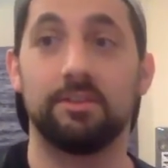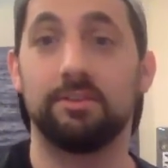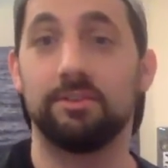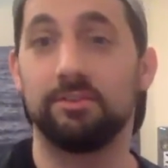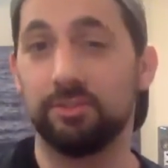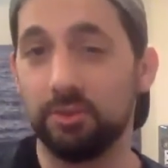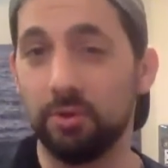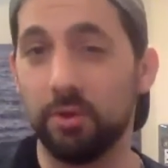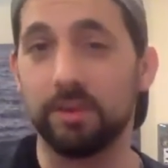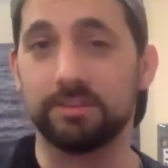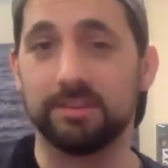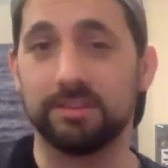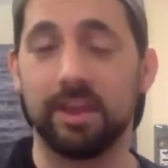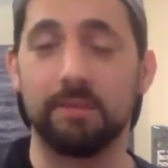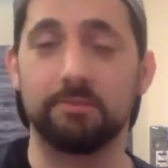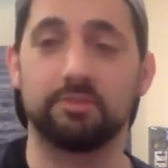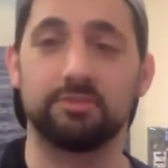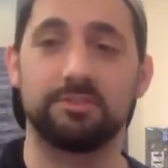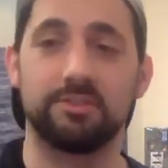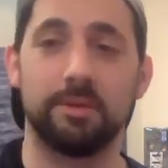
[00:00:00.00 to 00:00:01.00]
US
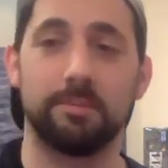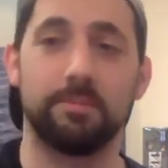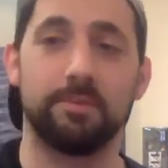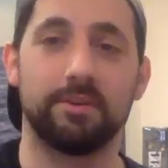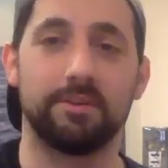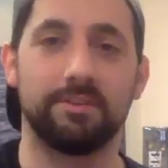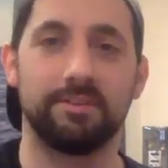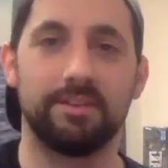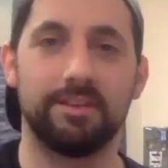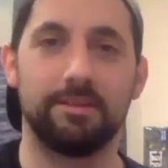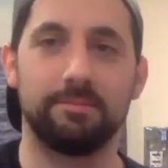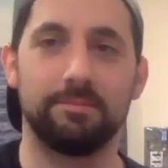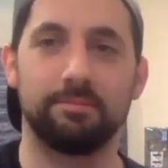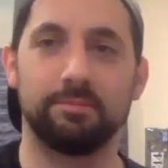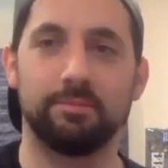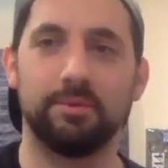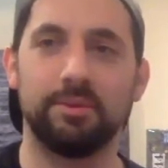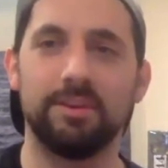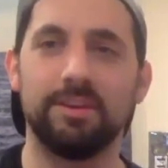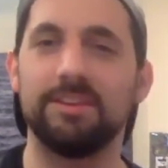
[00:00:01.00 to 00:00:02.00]
games are typically
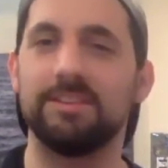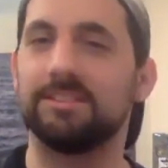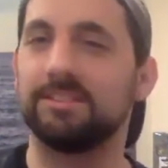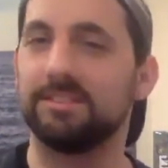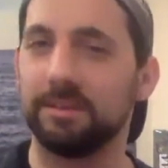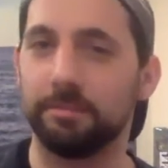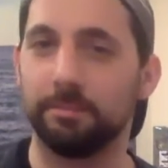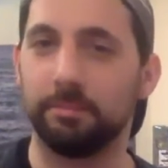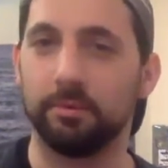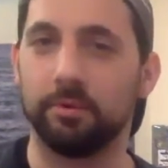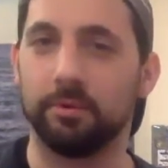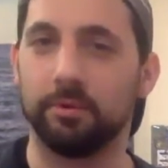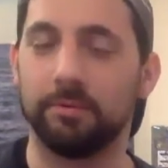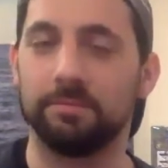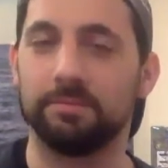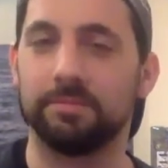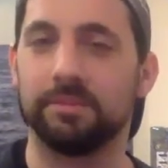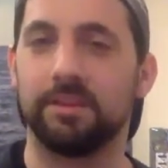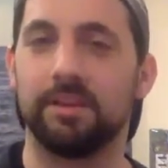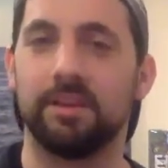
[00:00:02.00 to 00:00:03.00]
pretty
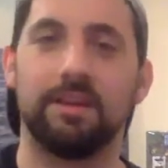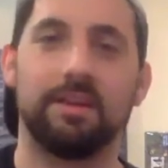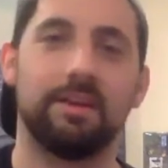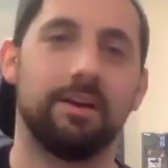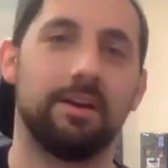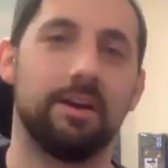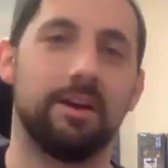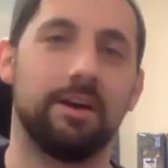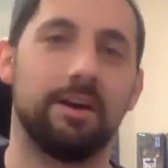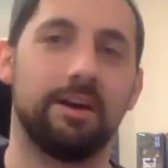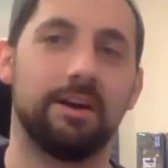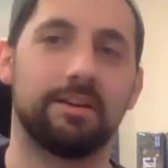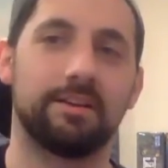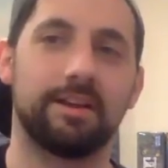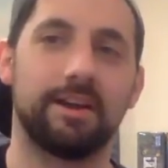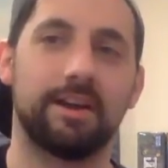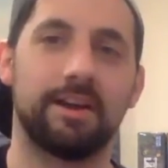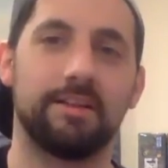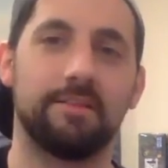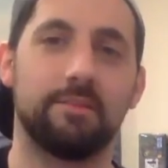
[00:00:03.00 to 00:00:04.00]
simple,
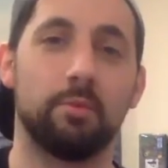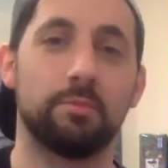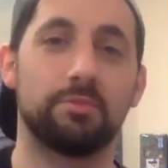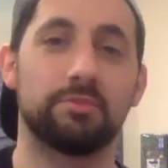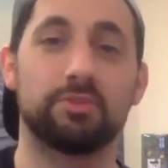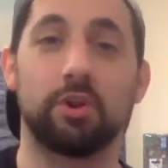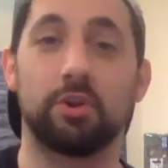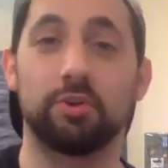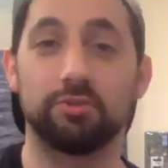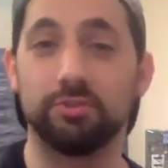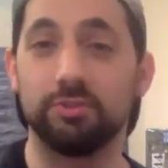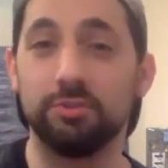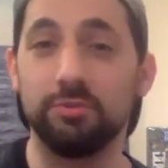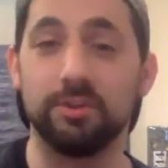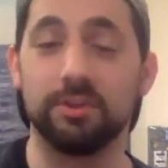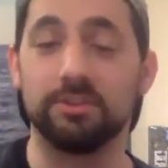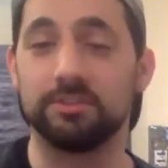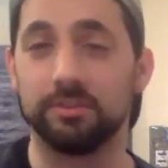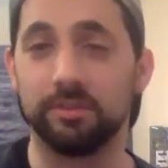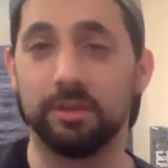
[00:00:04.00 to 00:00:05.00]
kind of almost
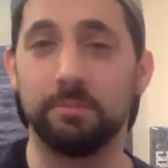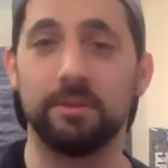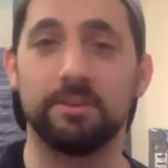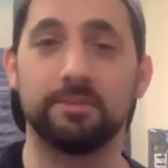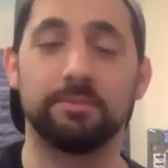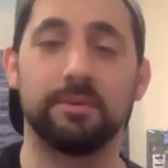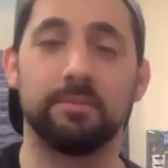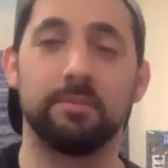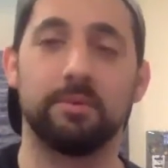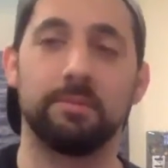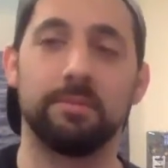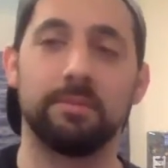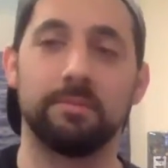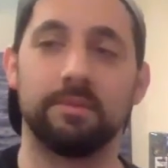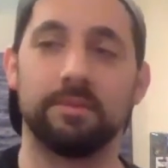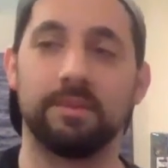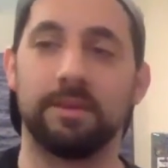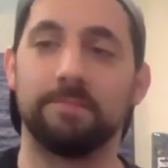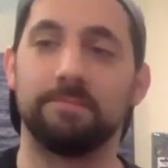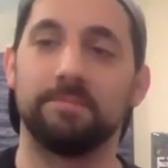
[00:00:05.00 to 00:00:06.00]
cartoonish, and let me explain what I mean
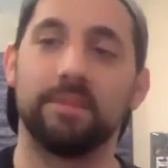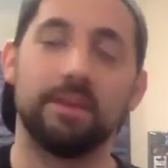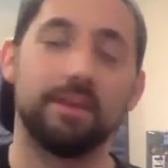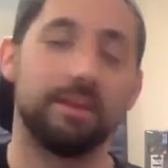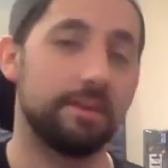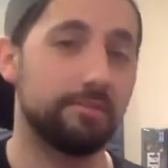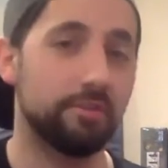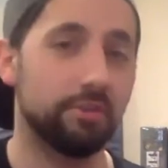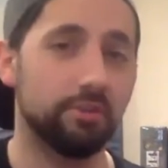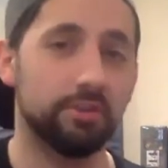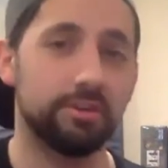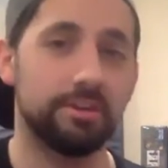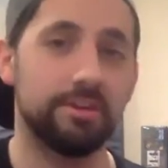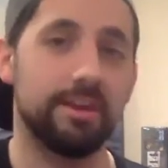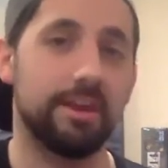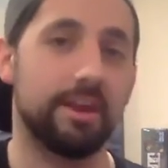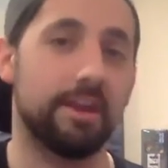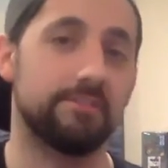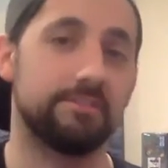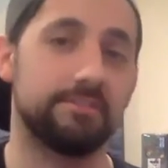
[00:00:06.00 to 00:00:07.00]
by that. If you're
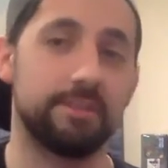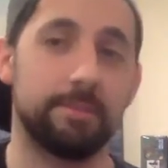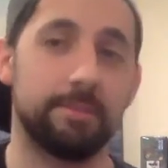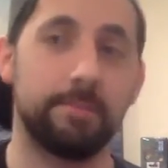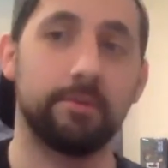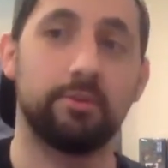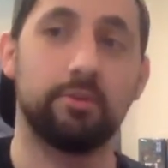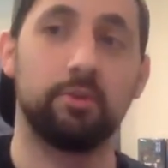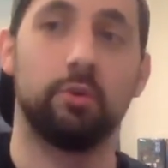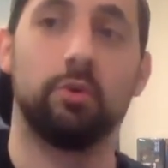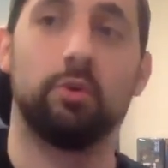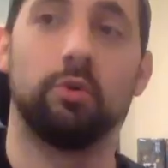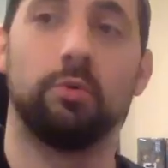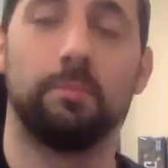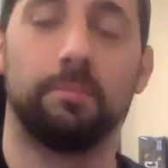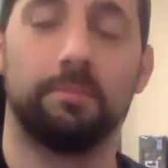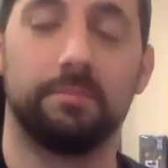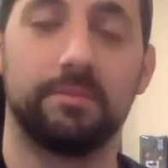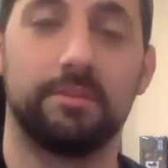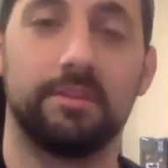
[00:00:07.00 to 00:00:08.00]
looking at a
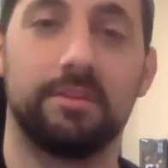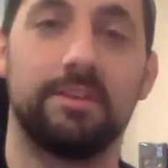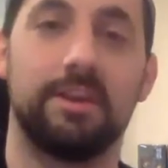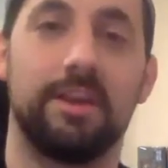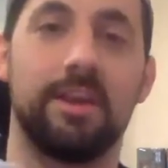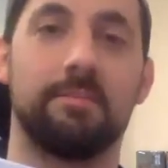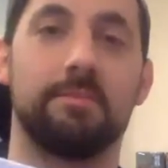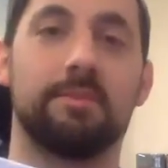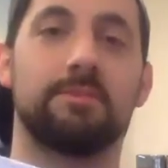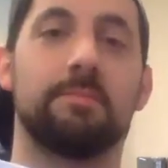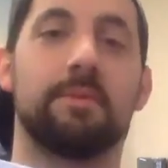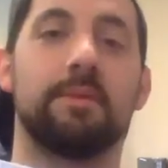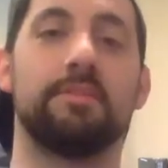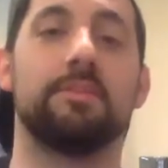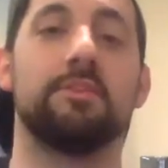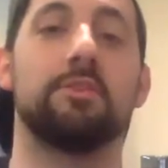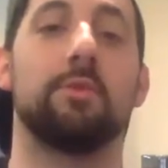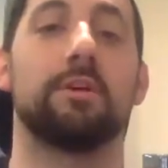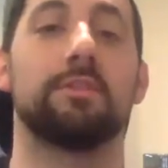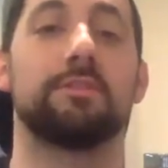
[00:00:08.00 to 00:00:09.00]
typical game that's made in
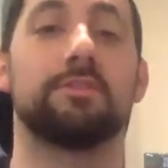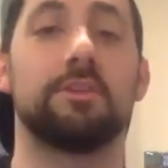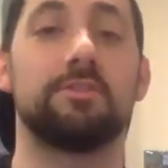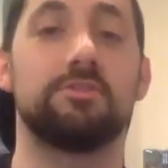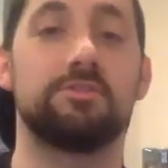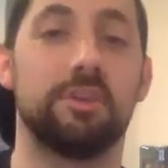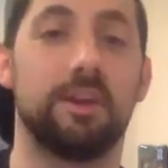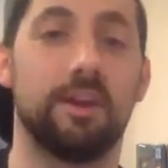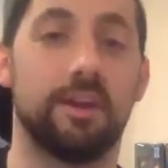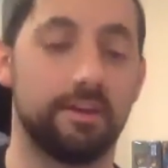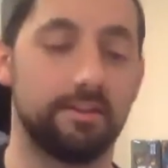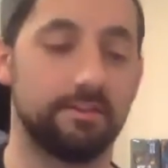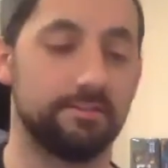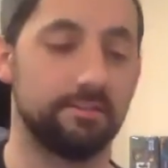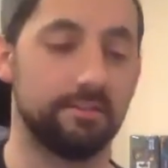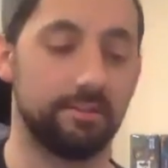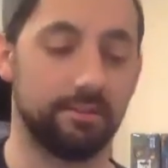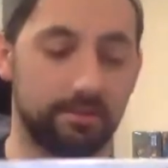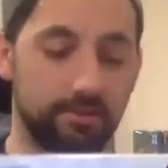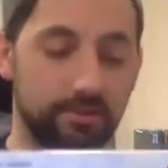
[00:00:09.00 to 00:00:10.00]
the US, such
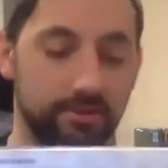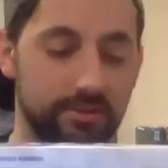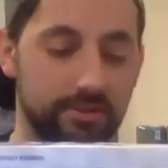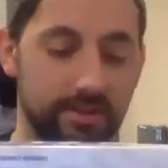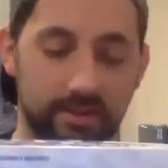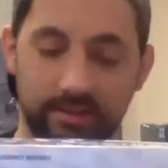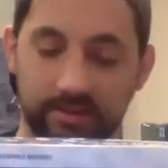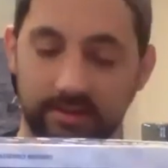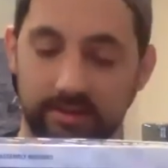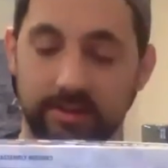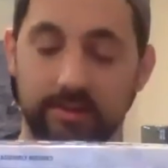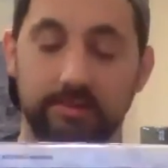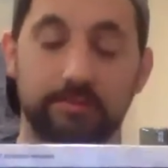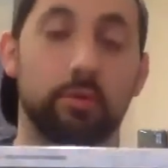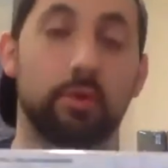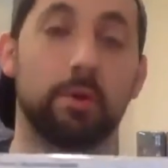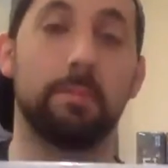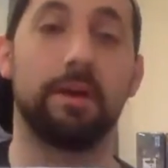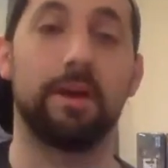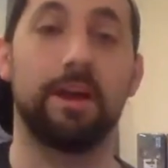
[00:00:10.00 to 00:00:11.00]
as looking at Connect
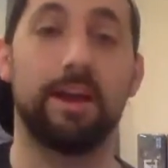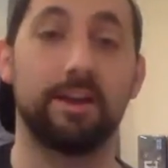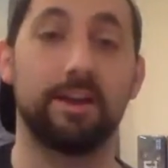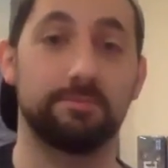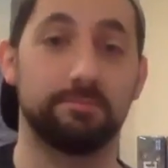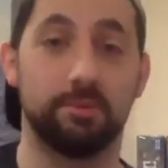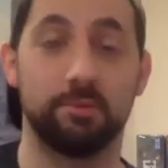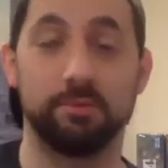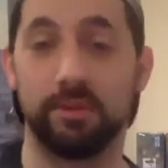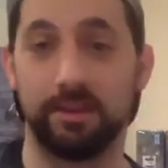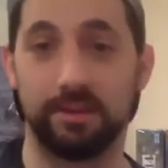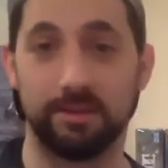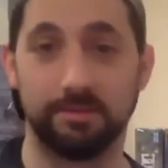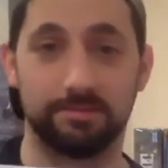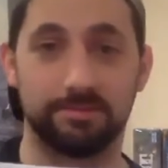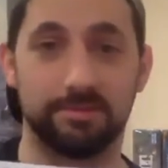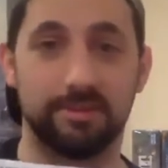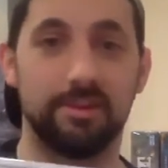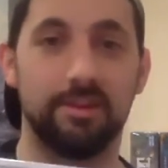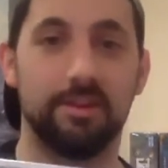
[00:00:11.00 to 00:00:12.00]
Four by Hasbro
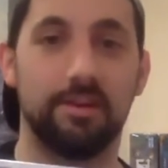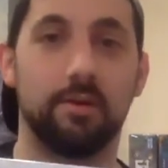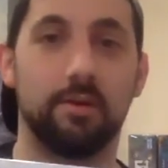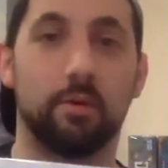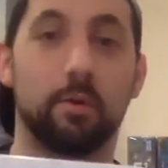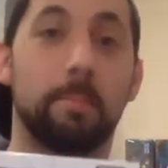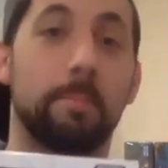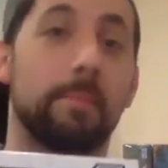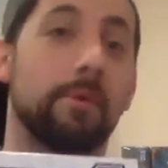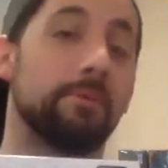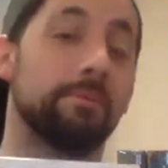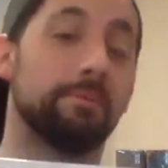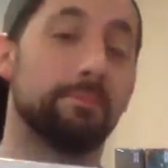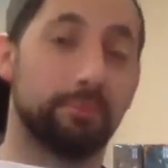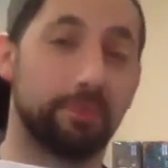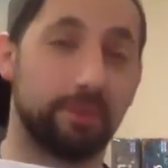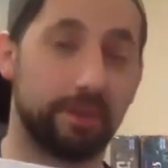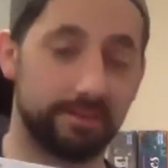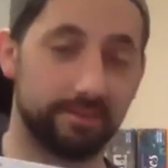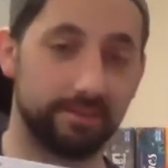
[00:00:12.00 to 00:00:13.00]
Games or Milton
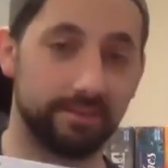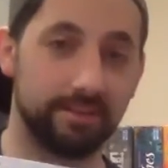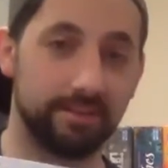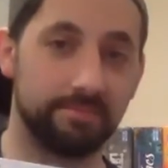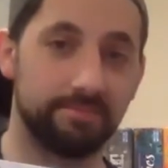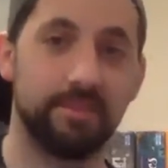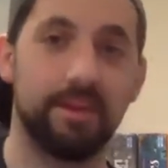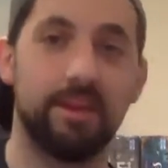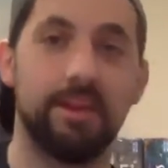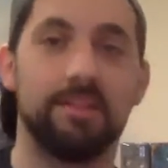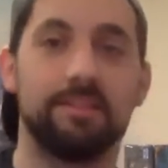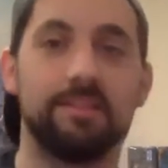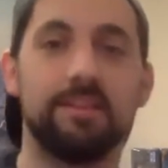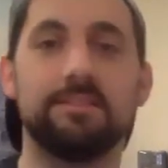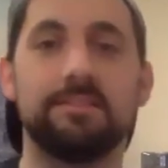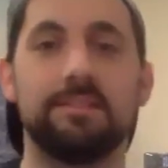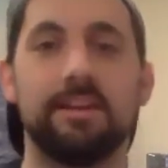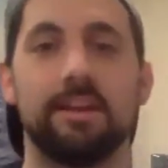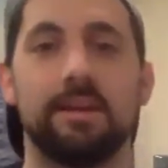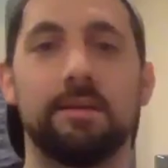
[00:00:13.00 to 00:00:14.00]
Bradley,
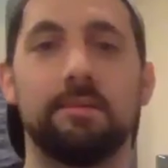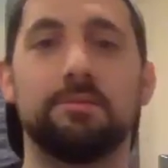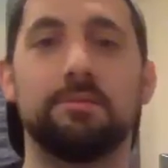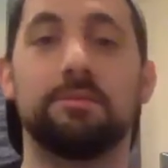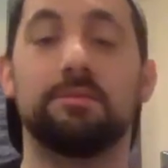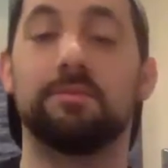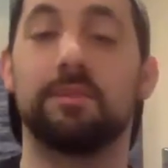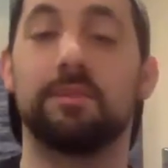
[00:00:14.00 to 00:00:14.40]
these games